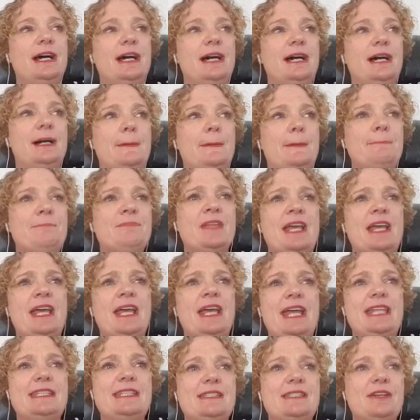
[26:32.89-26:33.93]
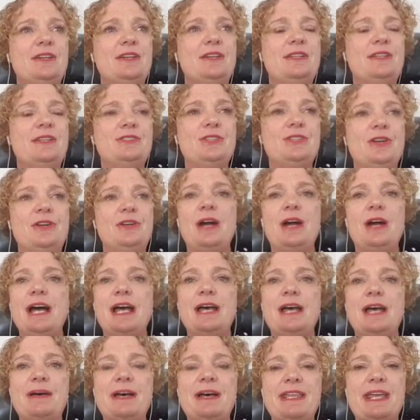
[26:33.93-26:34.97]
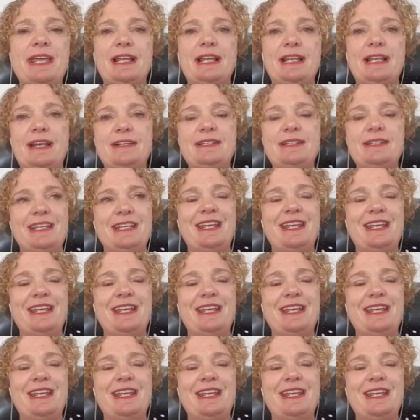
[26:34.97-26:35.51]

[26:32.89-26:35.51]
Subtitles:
And so you're so right about that clarity.